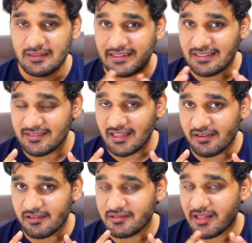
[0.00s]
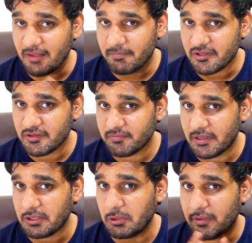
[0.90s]
This error happens
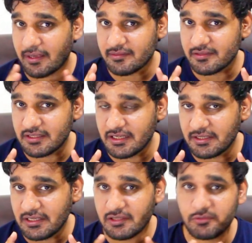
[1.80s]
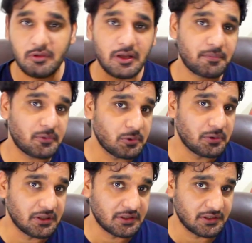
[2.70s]
when you accidentally swap two
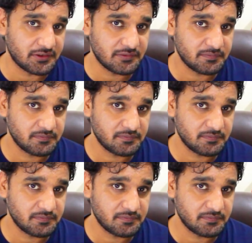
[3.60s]
digits.